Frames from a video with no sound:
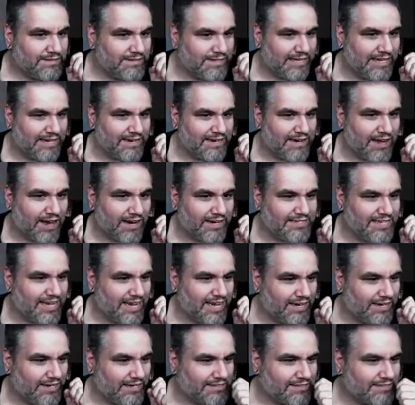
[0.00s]
Did they not
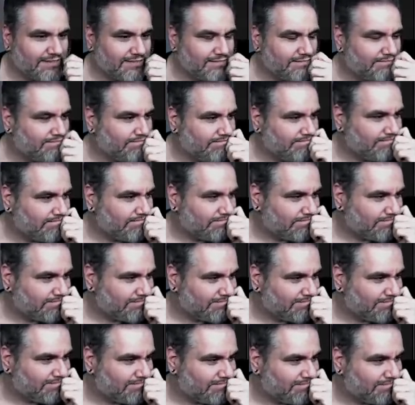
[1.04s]
attack us?
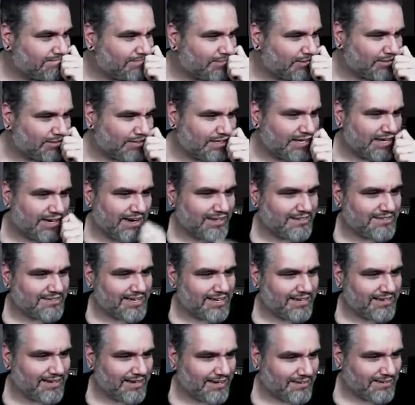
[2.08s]
Or did they not
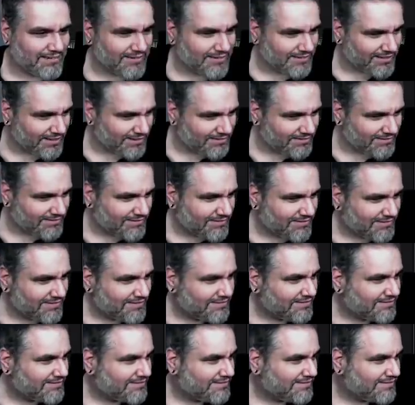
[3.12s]
attack Oko? Yeah,
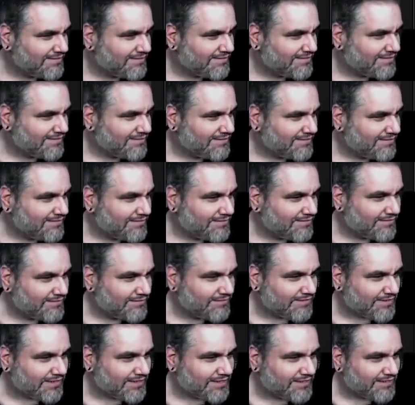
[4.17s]
they didn't. They attacked
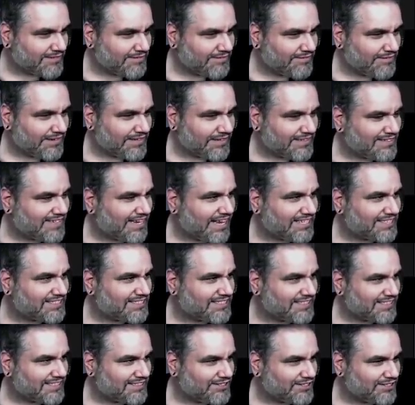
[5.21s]
us. Fan
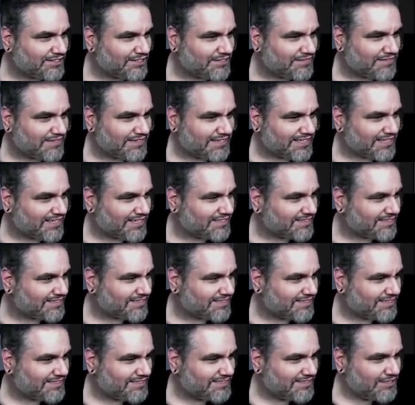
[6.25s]
fantastic. Just
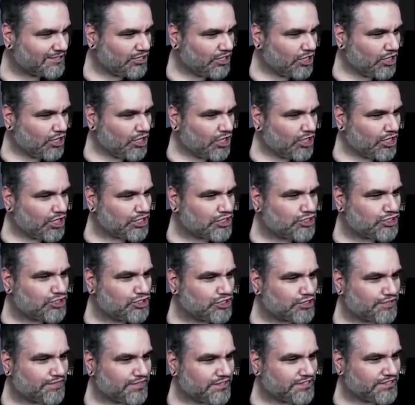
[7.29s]
fantastic. That's
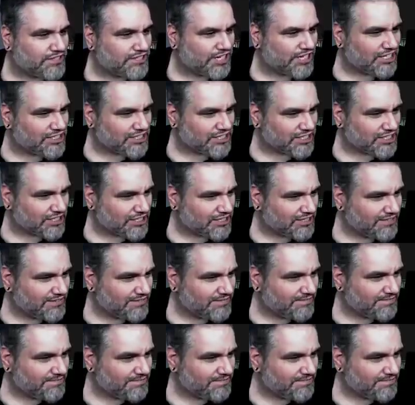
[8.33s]
just fantastic.